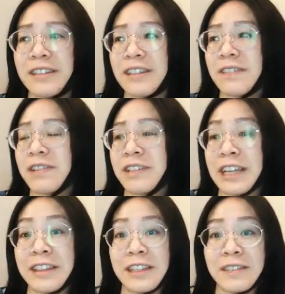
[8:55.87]
never
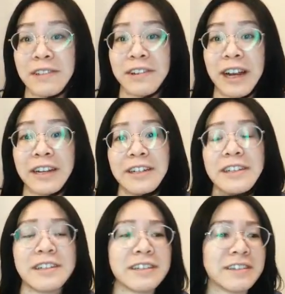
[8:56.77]
take things for
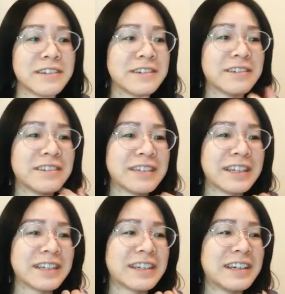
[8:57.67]
granted,
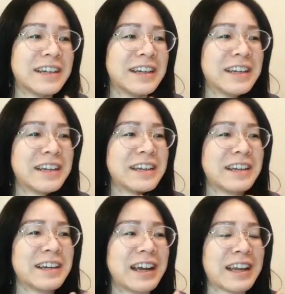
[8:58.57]
like
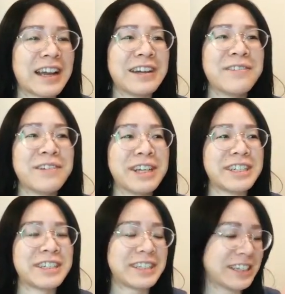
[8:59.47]
I kind of wish,
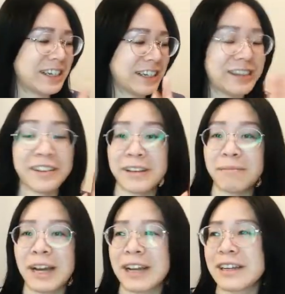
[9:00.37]
looking
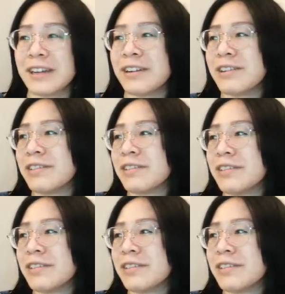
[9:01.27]
back now,